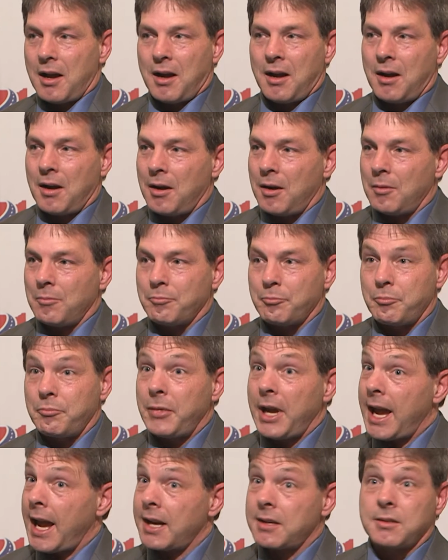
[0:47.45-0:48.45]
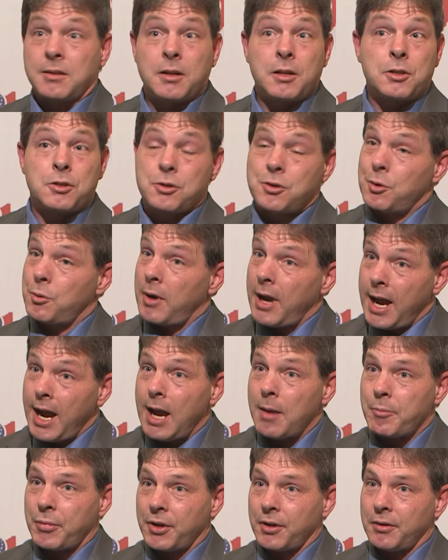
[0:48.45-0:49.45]
Um, accidents do
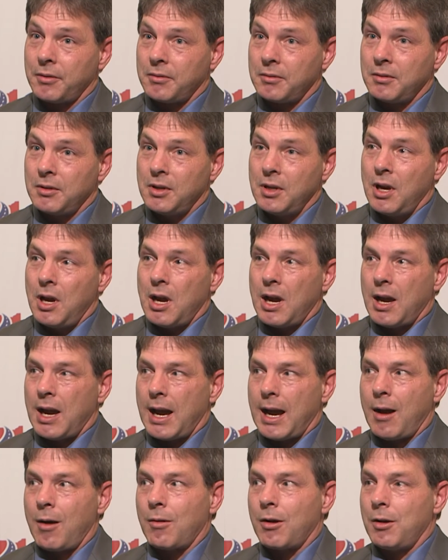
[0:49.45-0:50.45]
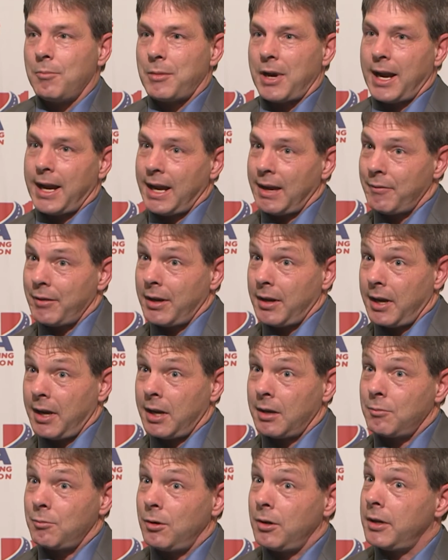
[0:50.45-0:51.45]
happen. How come I haven't
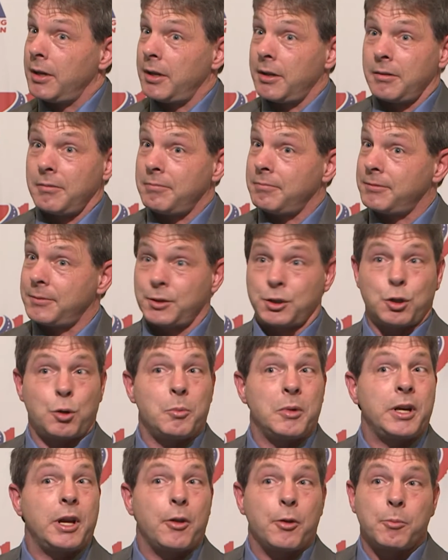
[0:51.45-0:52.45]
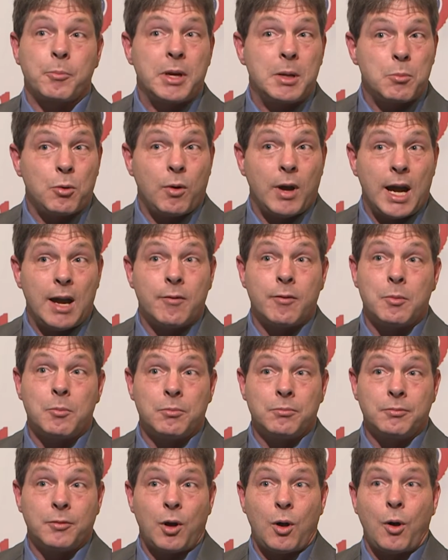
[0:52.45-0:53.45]
had one and so many other people have
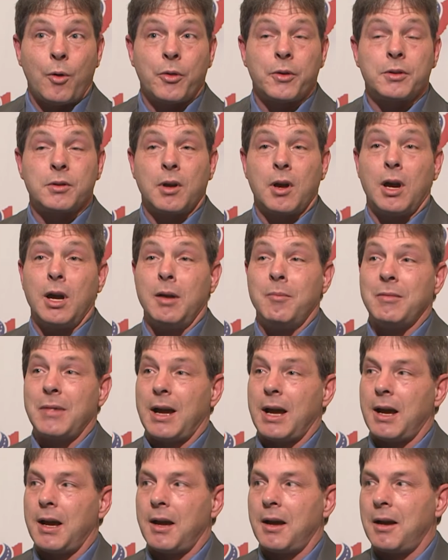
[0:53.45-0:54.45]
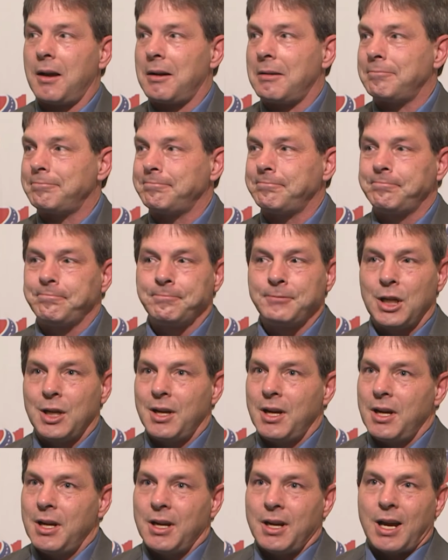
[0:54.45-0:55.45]
them all the time? Uh,
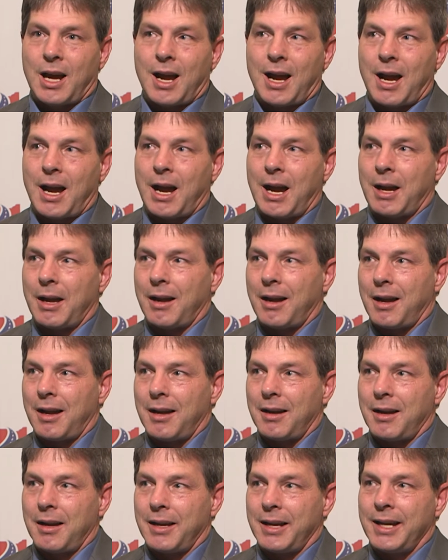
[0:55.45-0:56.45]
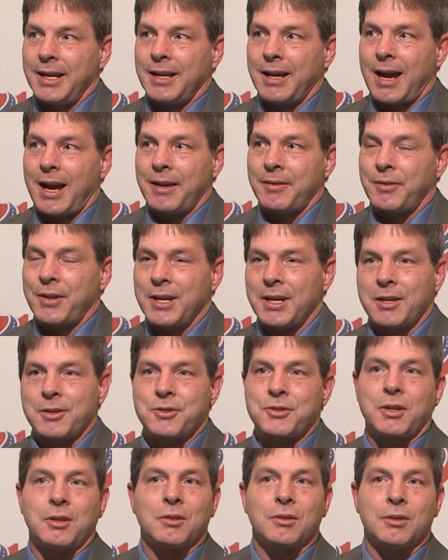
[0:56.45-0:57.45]
I, I think
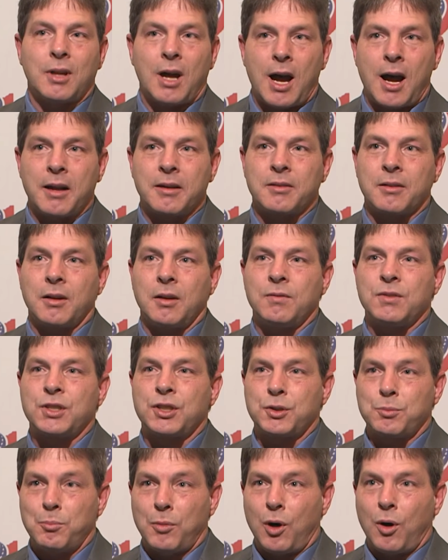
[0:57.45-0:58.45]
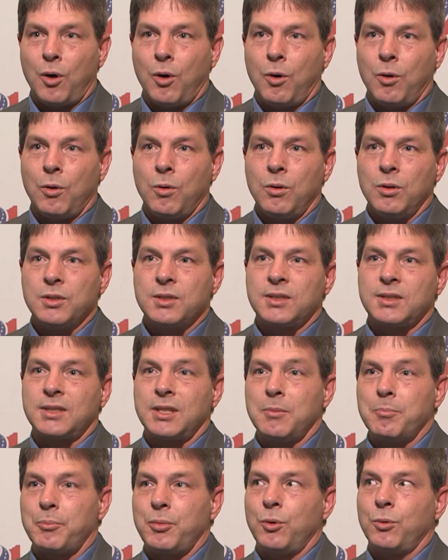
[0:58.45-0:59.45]
it's a lot of small,
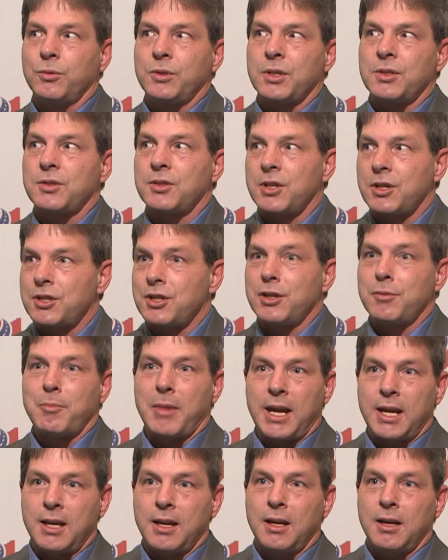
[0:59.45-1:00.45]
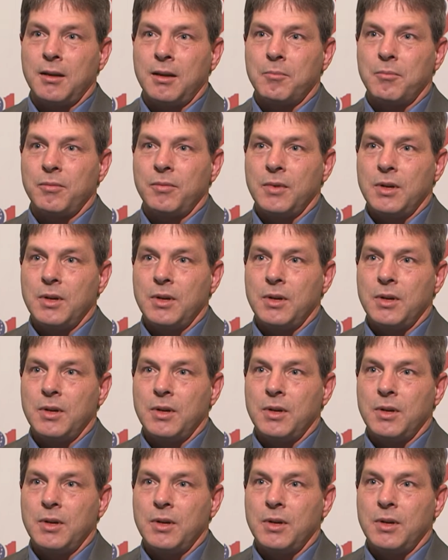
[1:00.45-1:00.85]
simple decision making